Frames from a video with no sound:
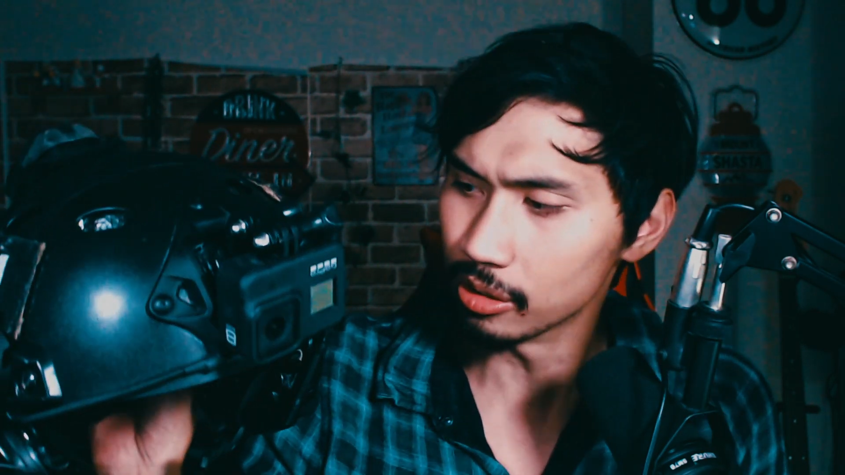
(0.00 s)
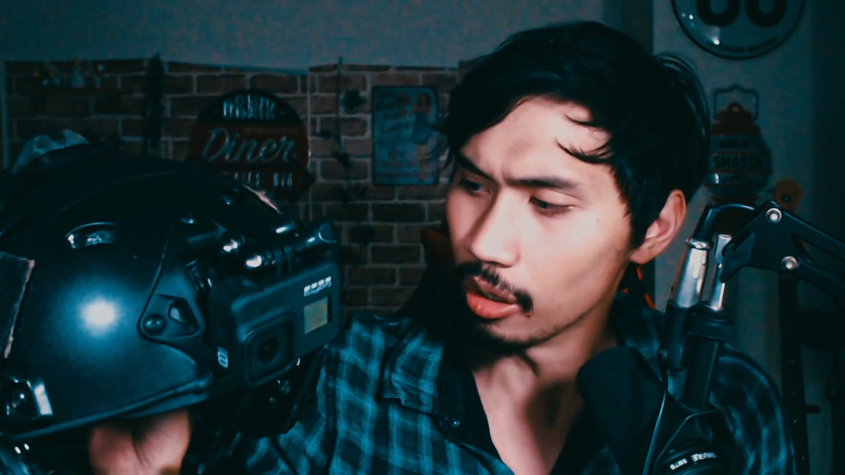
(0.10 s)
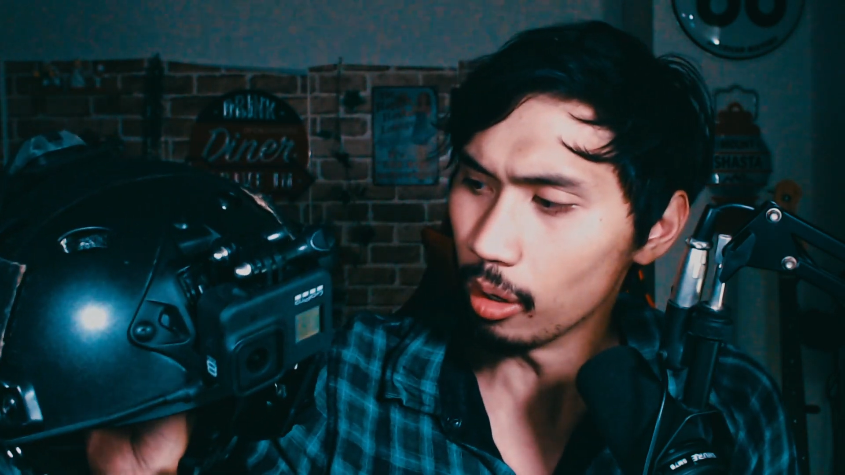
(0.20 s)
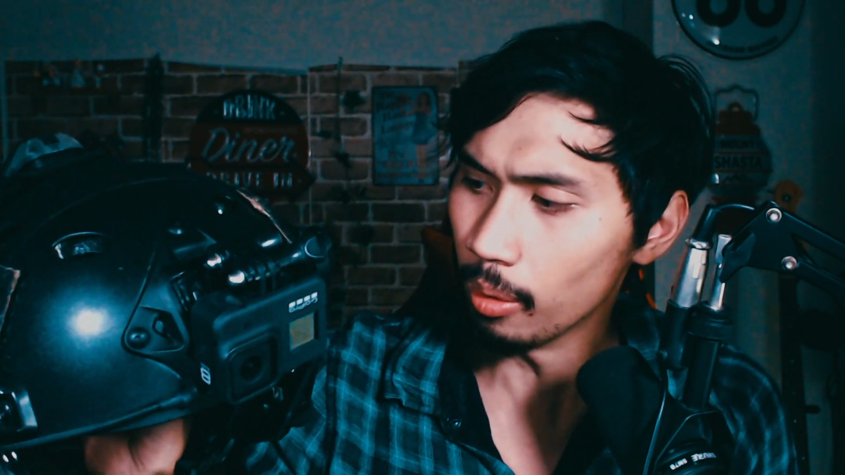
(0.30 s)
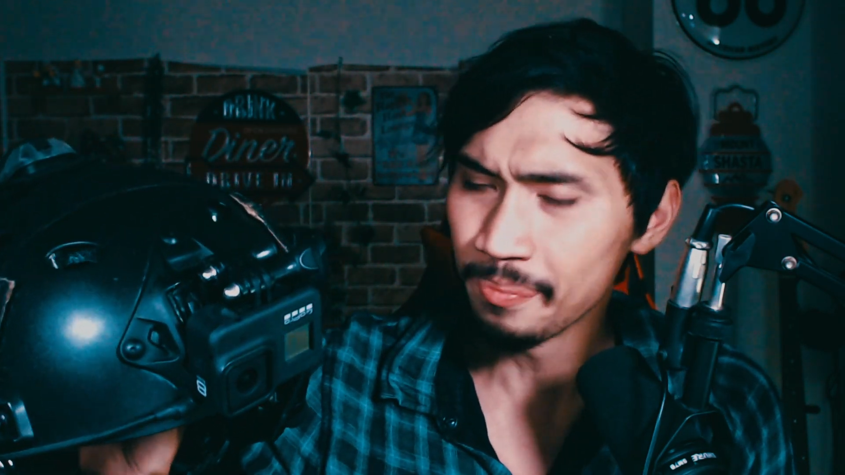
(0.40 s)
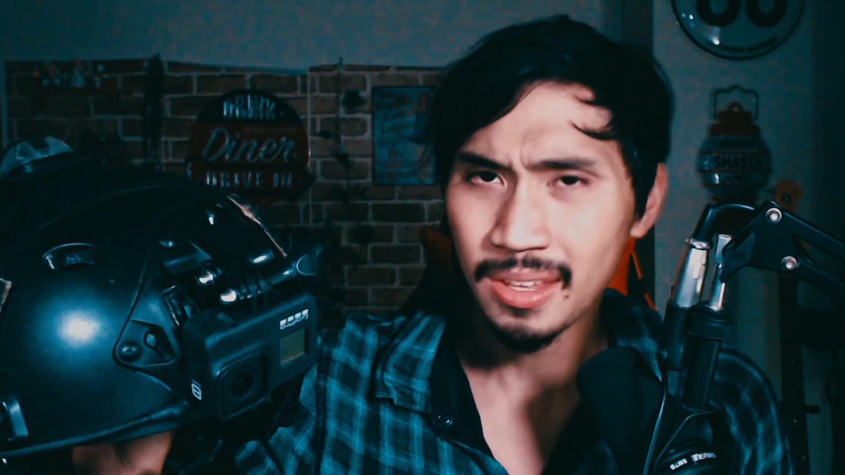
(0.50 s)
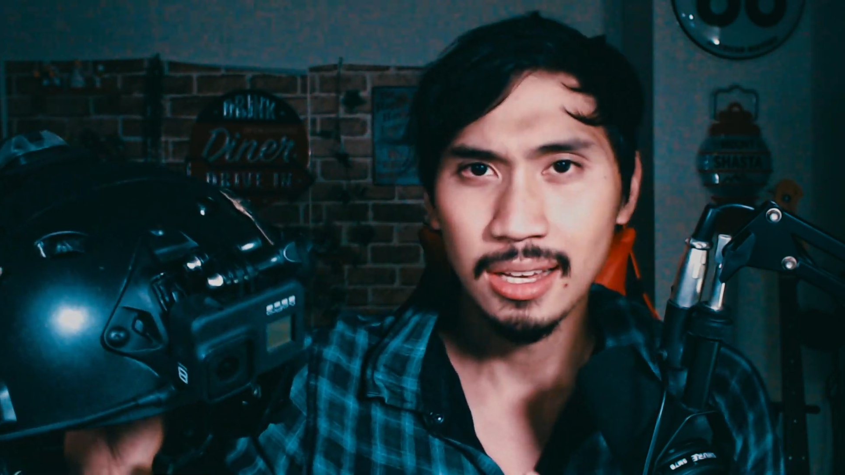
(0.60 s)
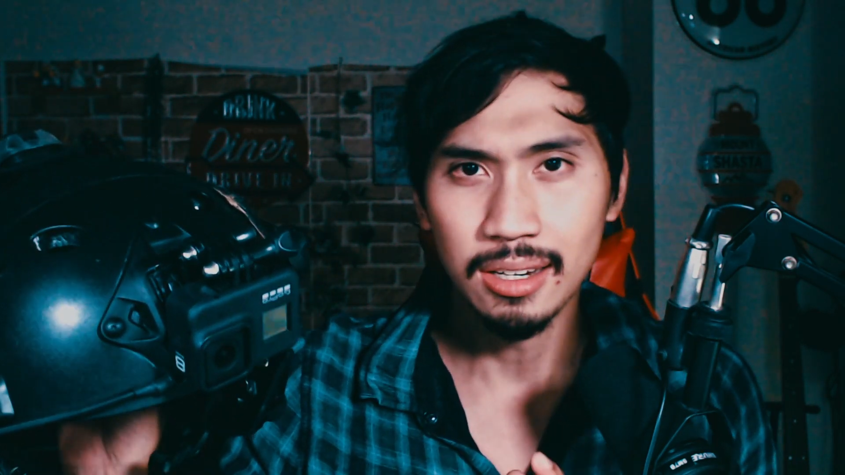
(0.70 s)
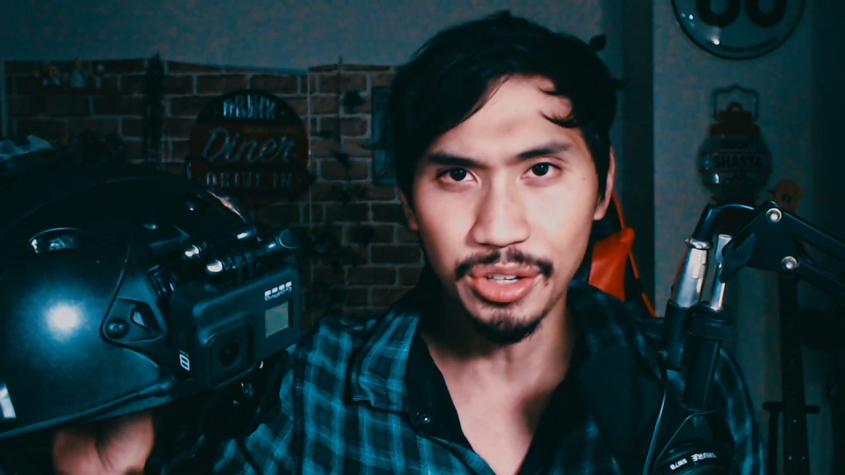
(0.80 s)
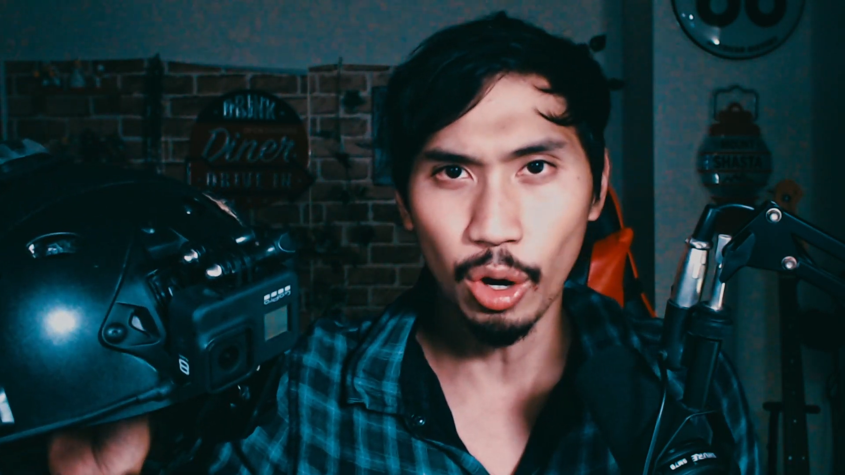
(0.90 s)
So
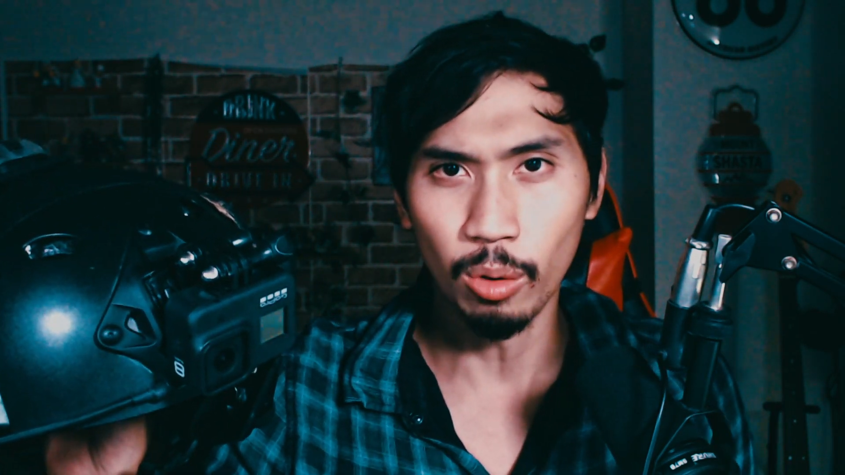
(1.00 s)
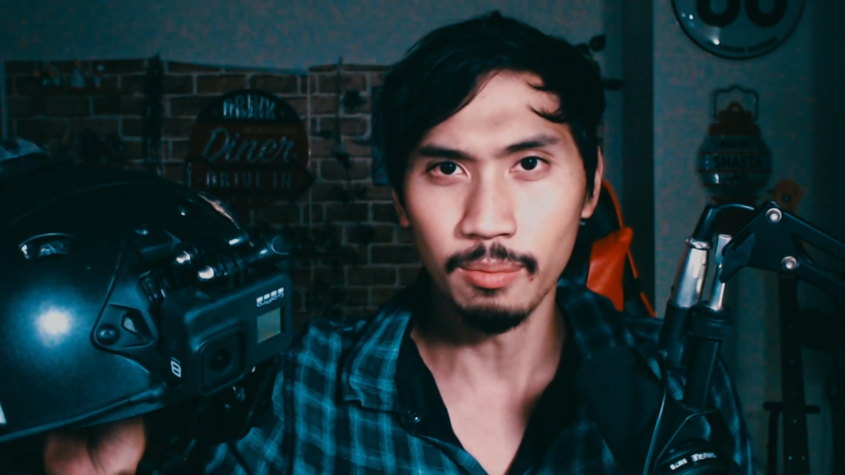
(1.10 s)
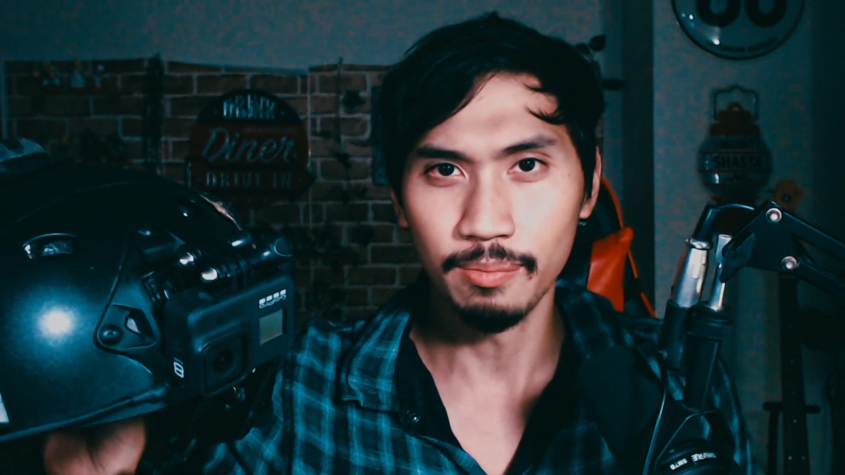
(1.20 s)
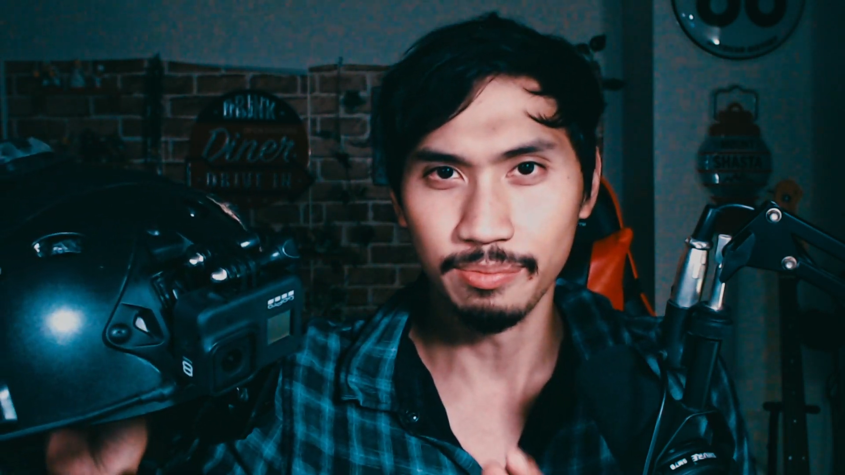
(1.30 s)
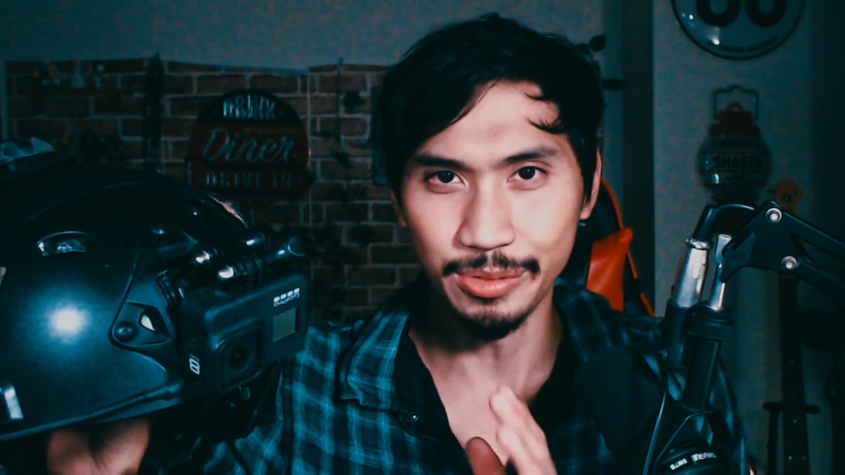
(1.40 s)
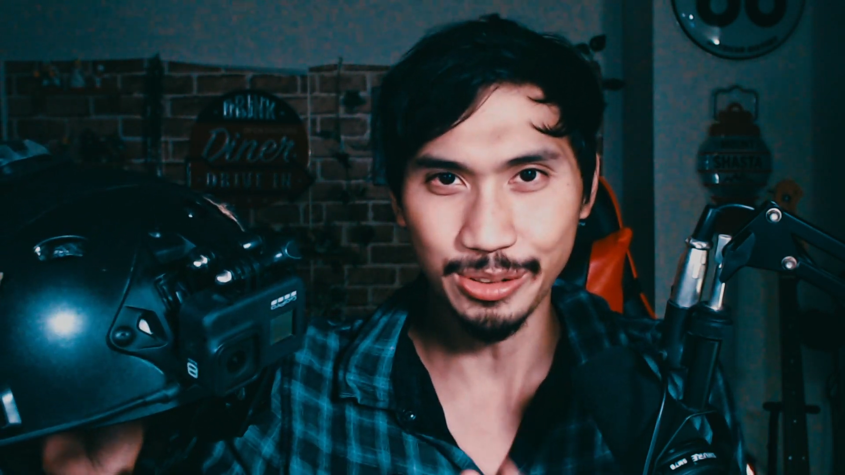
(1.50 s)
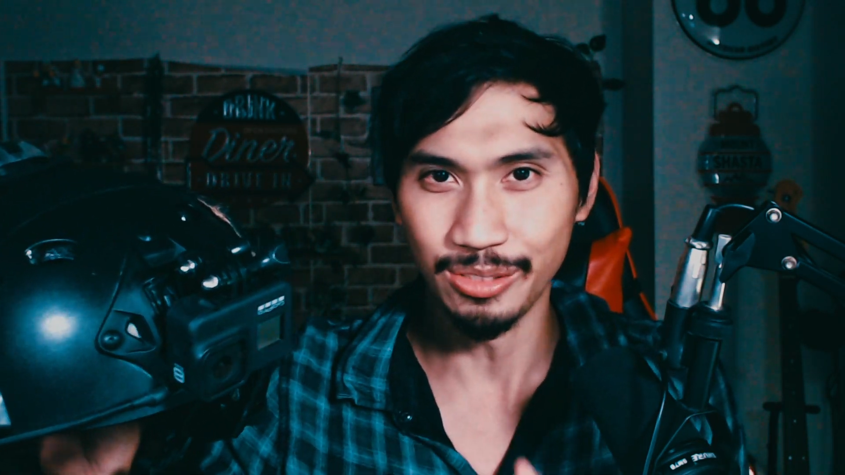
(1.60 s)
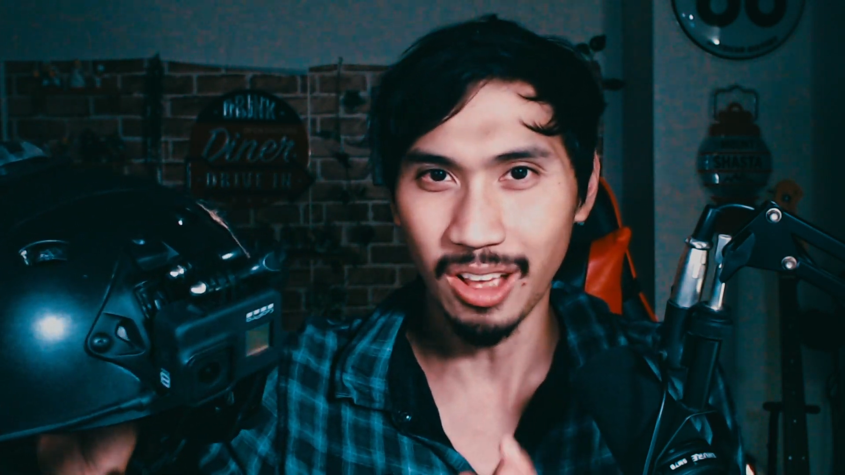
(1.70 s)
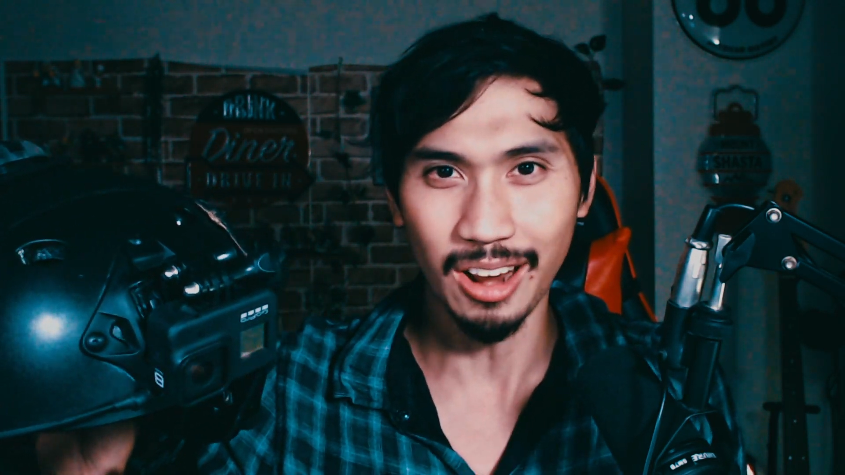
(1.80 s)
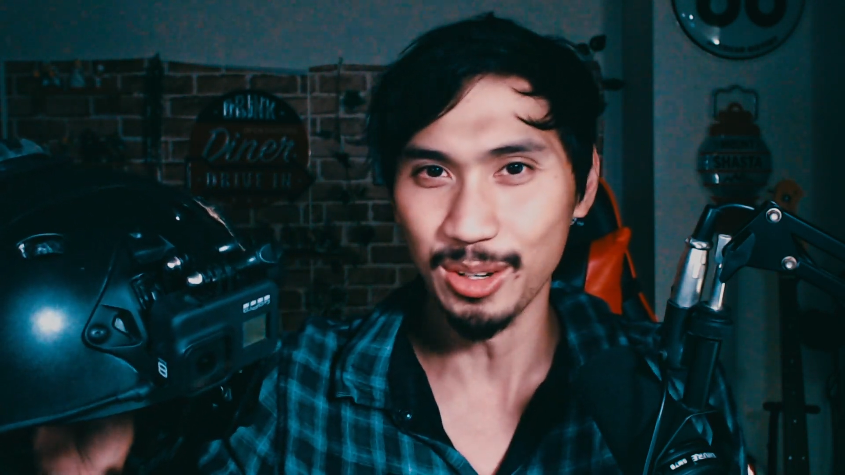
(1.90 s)
not